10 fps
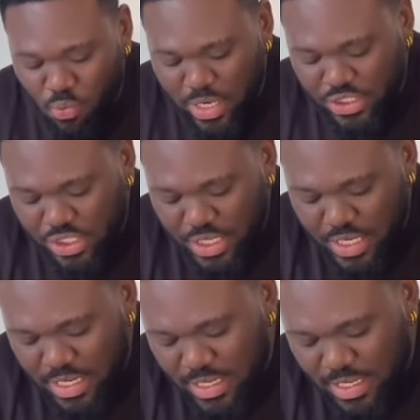
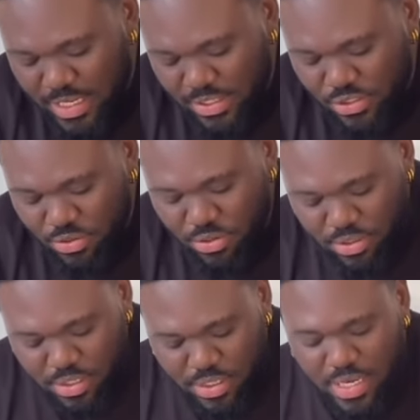Waakye.
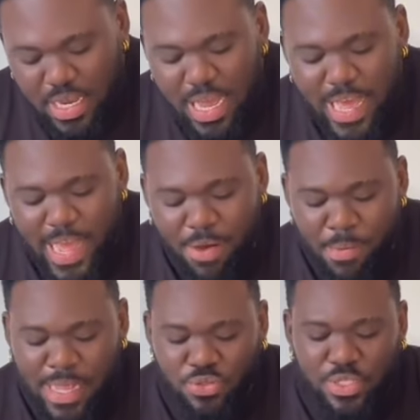So
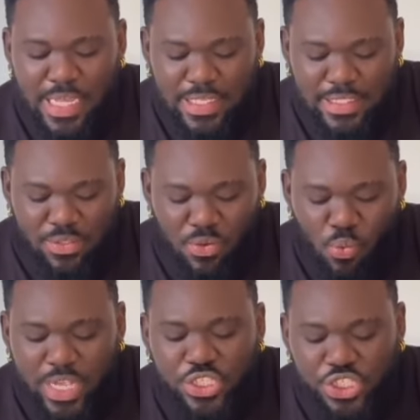I'm about to test
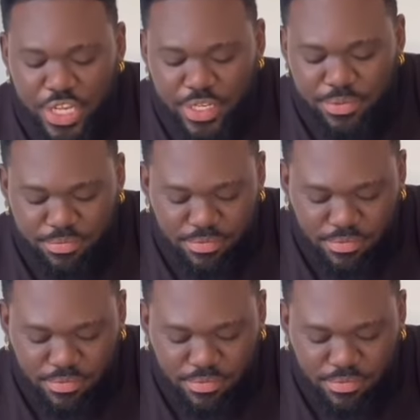waakye